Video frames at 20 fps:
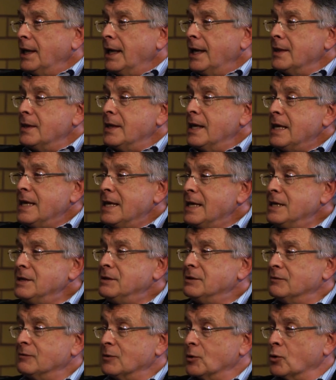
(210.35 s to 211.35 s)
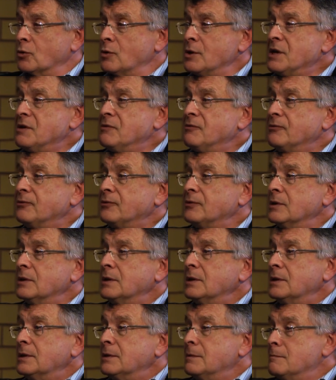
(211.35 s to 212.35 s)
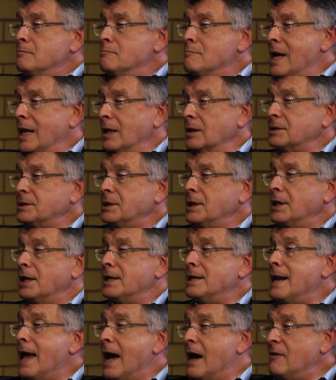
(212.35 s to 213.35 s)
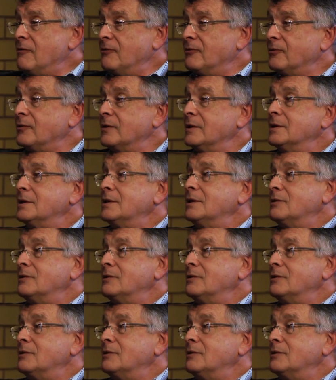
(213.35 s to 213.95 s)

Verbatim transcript: and the heat of grief melting enough